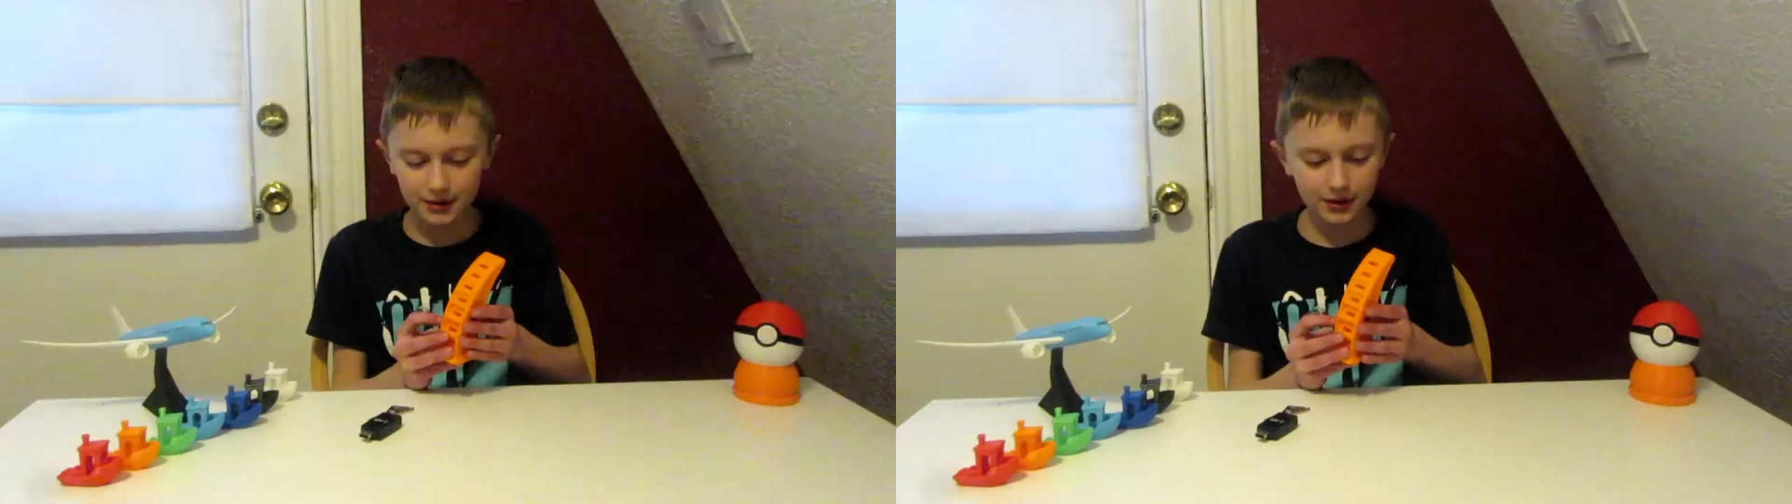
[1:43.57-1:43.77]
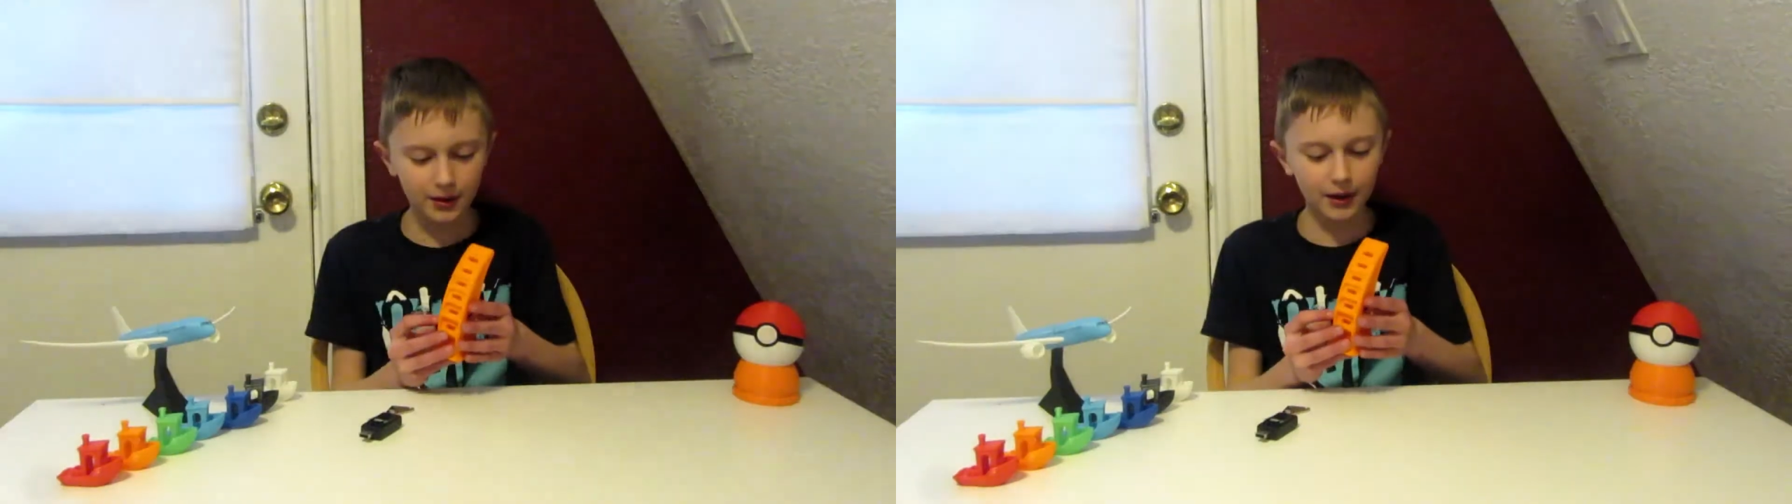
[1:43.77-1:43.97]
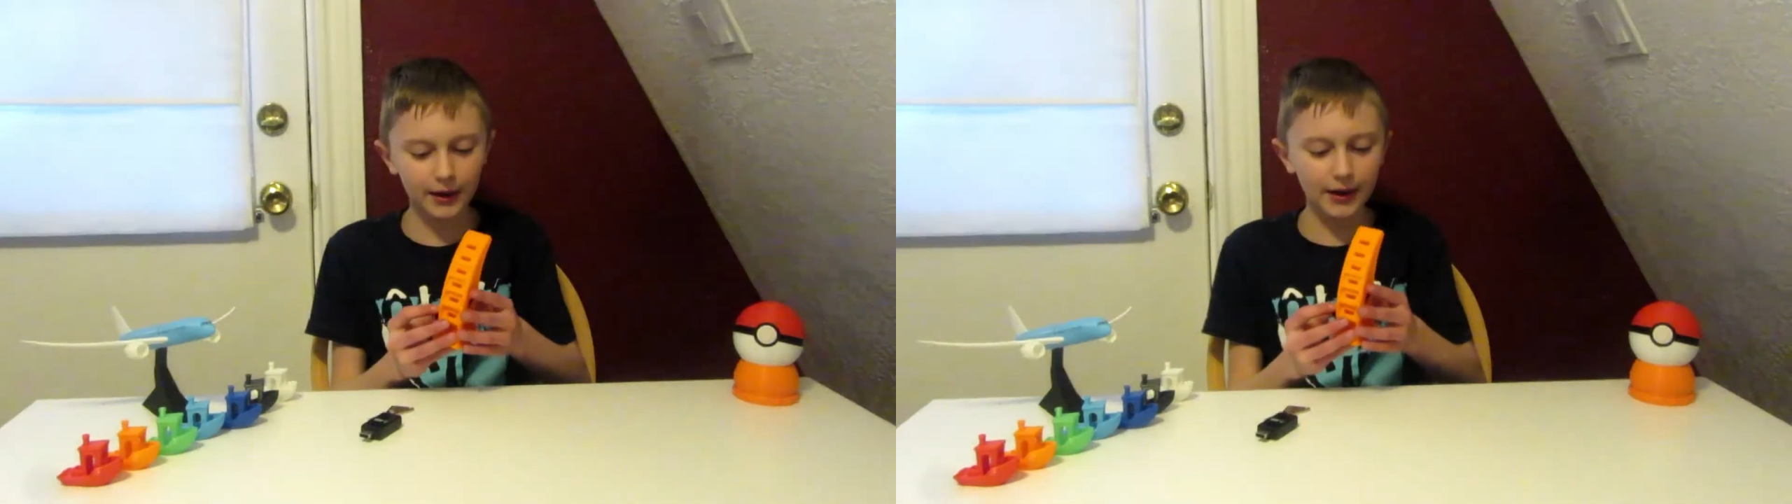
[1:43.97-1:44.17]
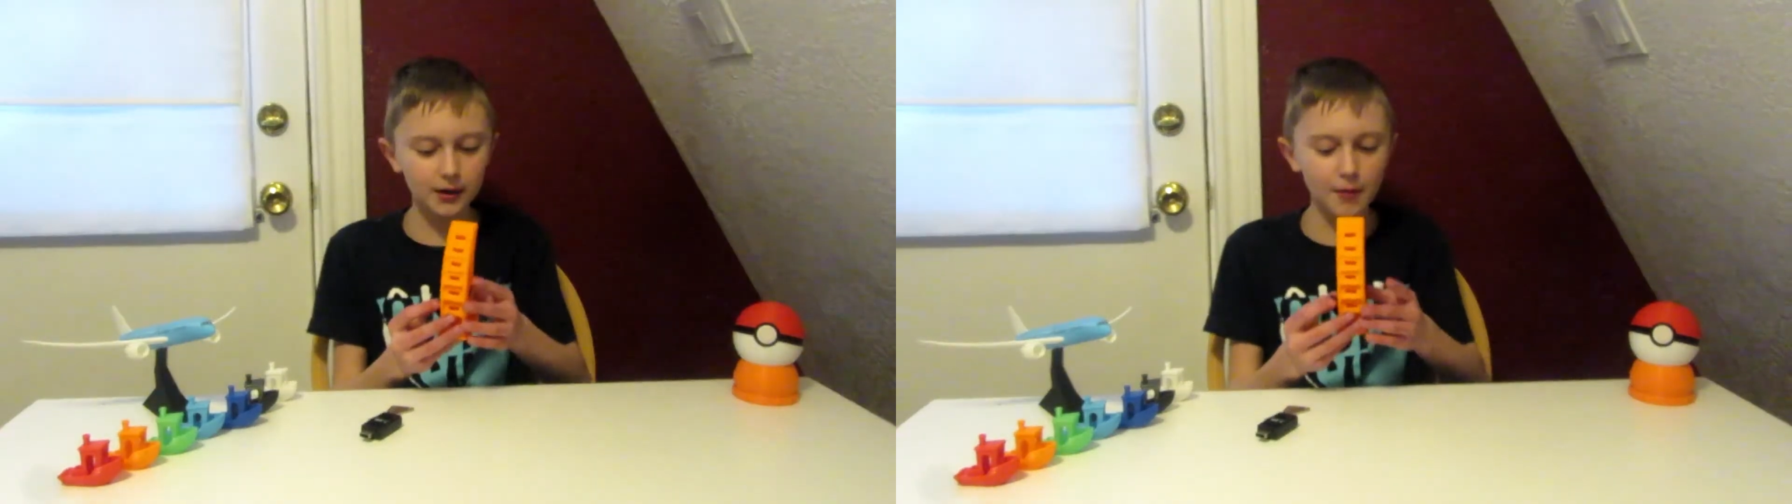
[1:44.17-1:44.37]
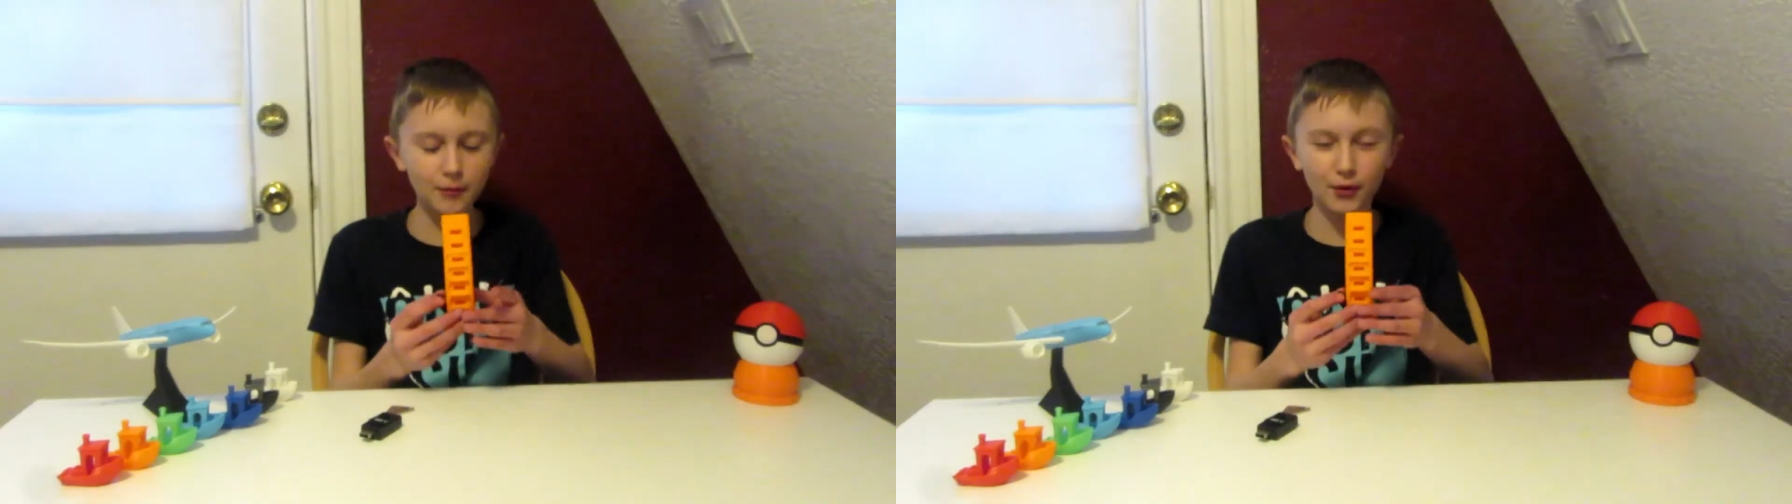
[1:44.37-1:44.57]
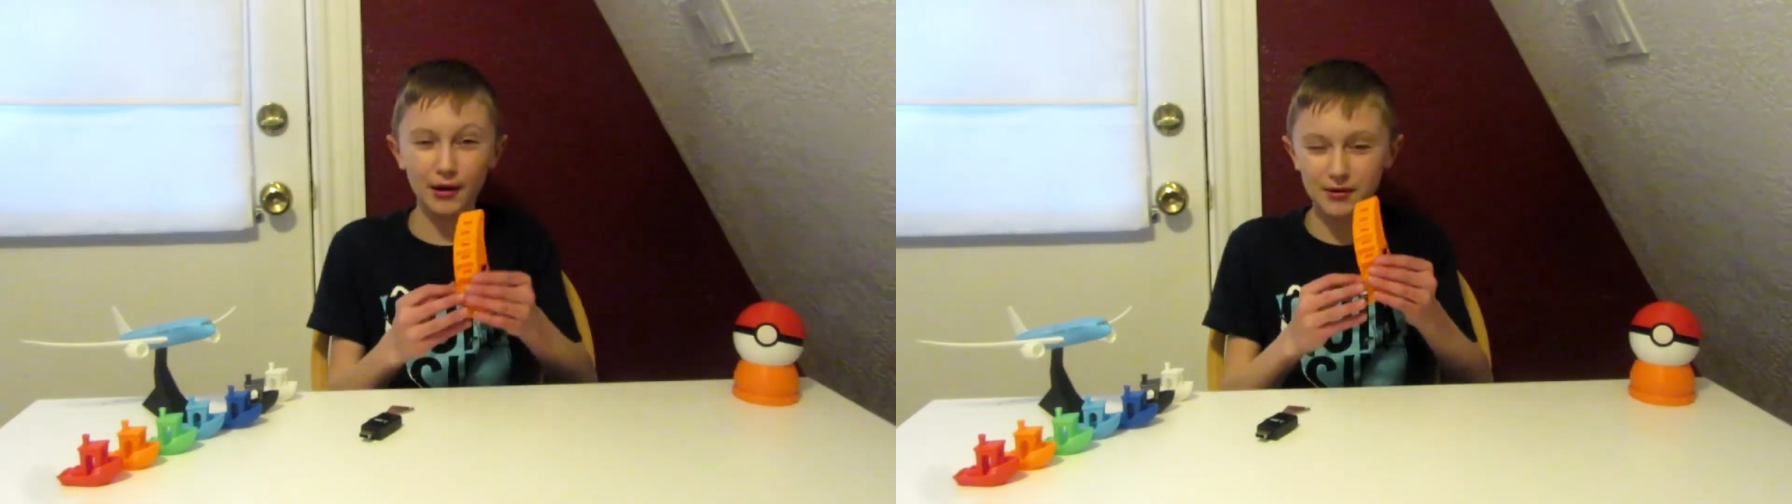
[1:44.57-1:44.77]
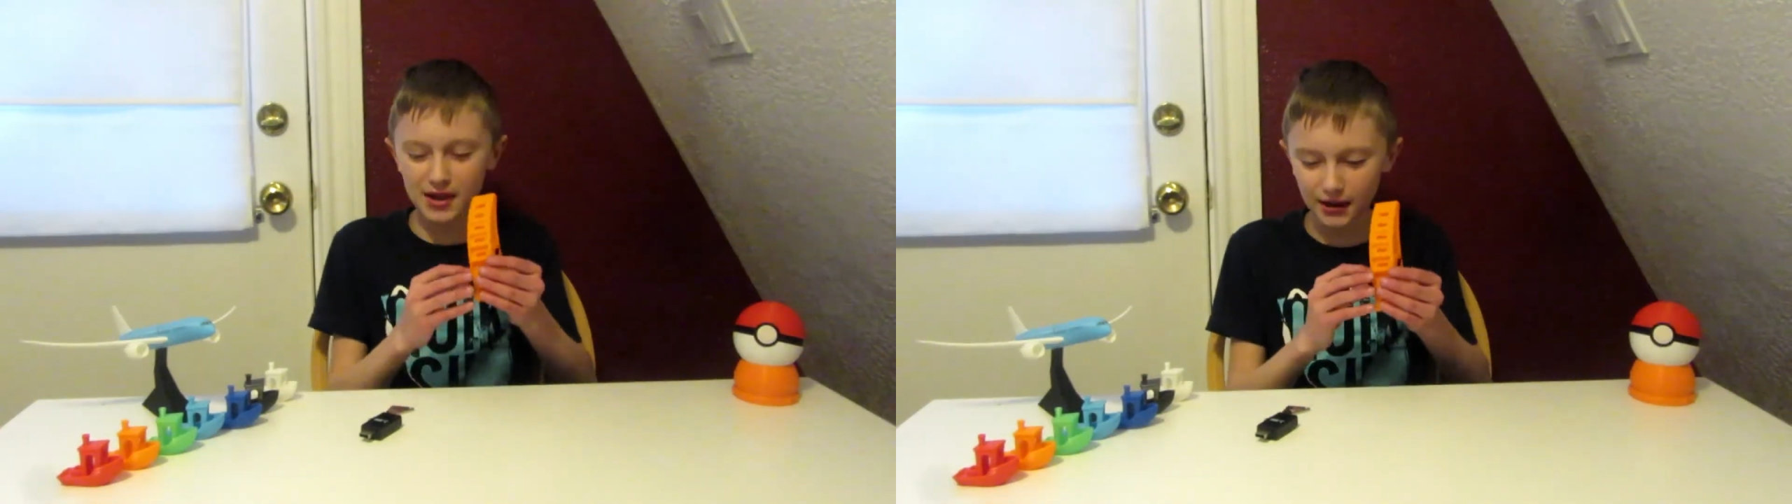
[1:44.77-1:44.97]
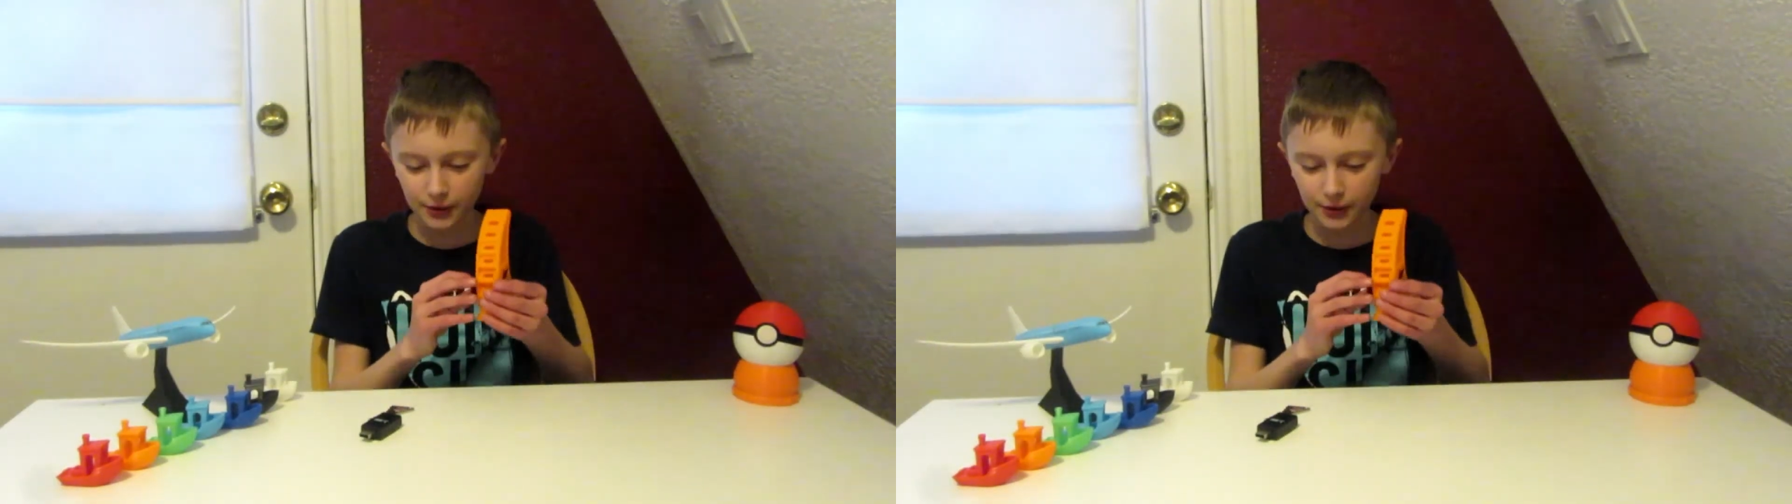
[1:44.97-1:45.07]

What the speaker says: I can't remember what I was saying.